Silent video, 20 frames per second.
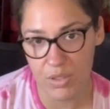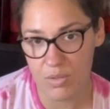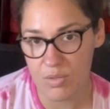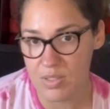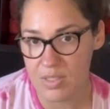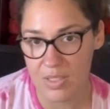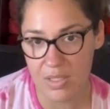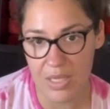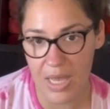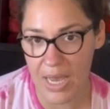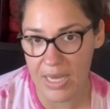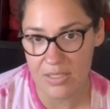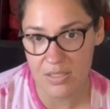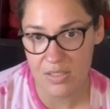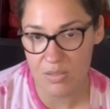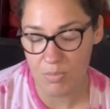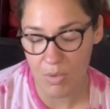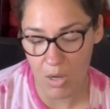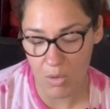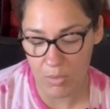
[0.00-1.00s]
It was the
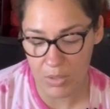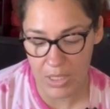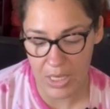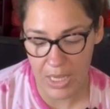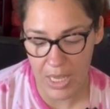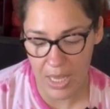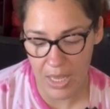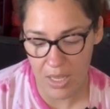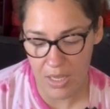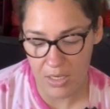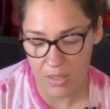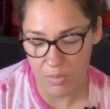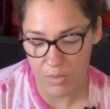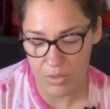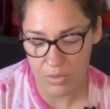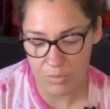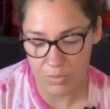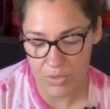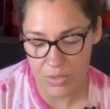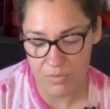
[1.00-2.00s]
last small one I had that
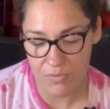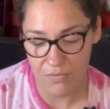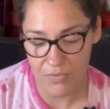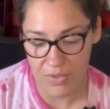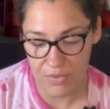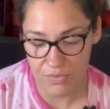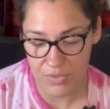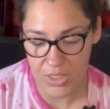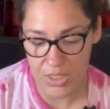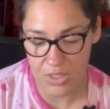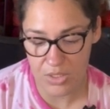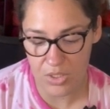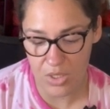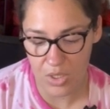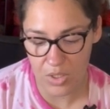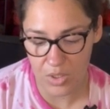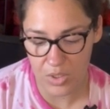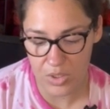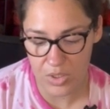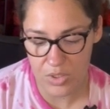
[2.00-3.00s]
was
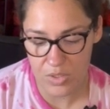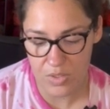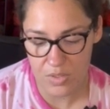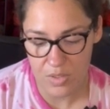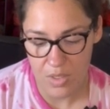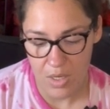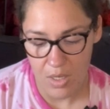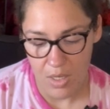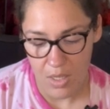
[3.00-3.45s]
$15,